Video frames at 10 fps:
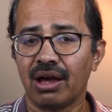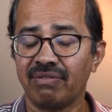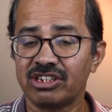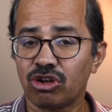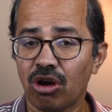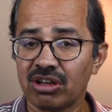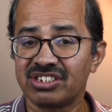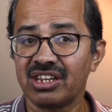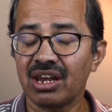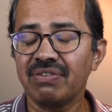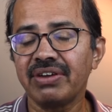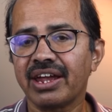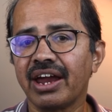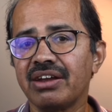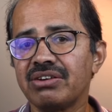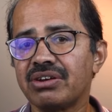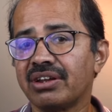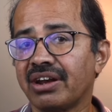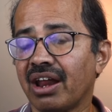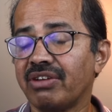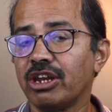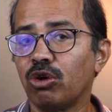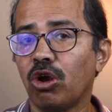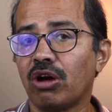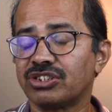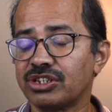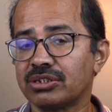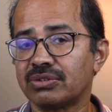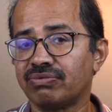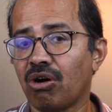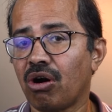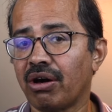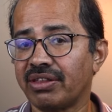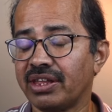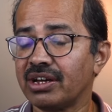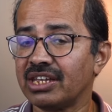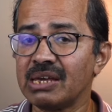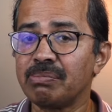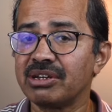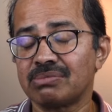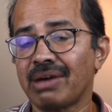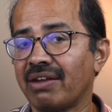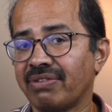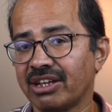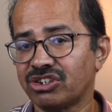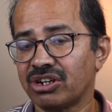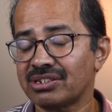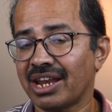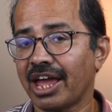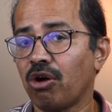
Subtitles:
which caused significant revenue losses for the e-bus manufacturers like